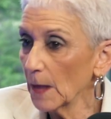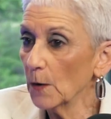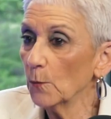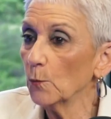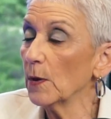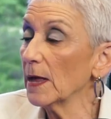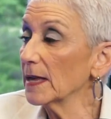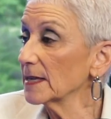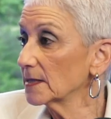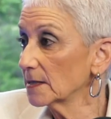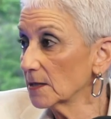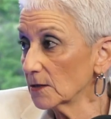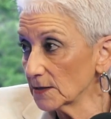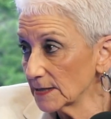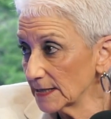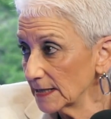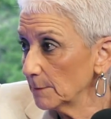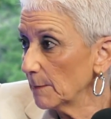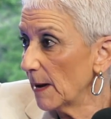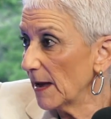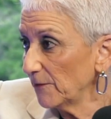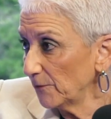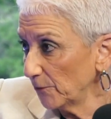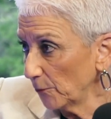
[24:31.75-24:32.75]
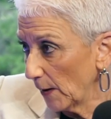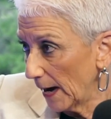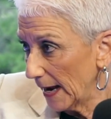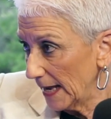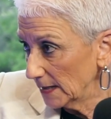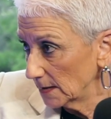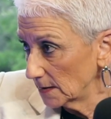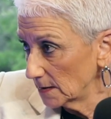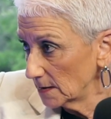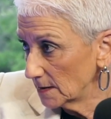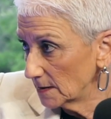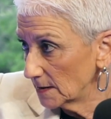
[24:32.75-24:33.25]
Will I still see my
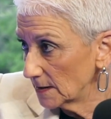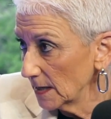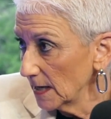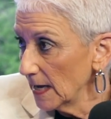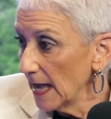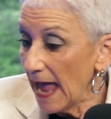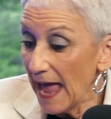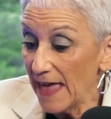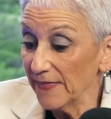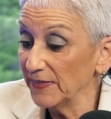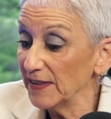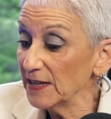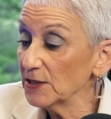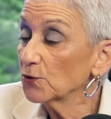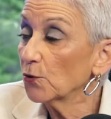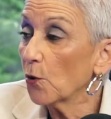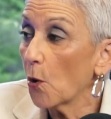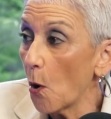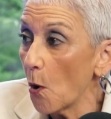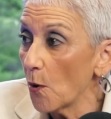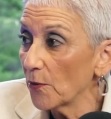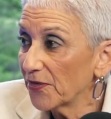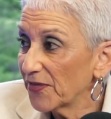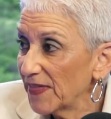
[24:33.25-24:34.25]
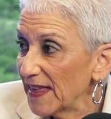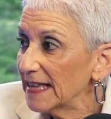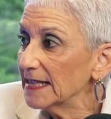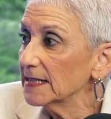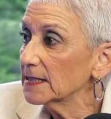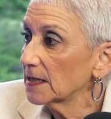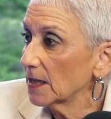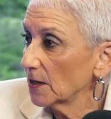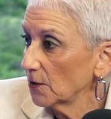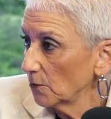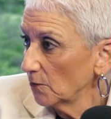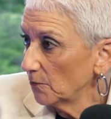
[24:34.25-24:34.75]
friends? And these are all
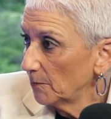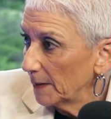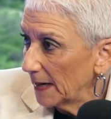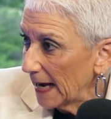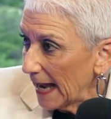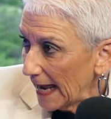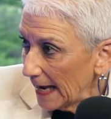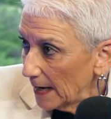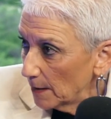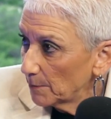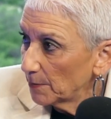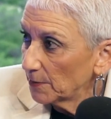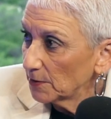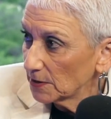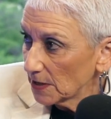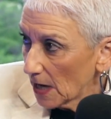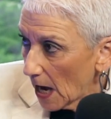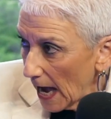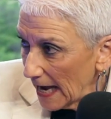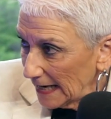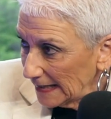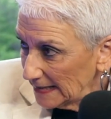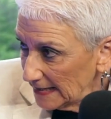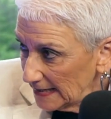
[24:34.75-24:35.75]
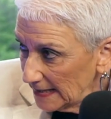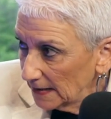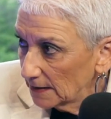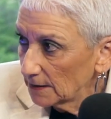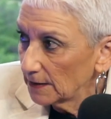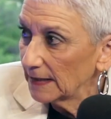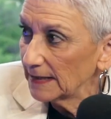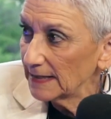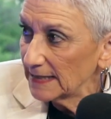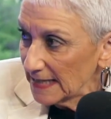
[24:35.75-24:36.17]
things that you've been able to ideally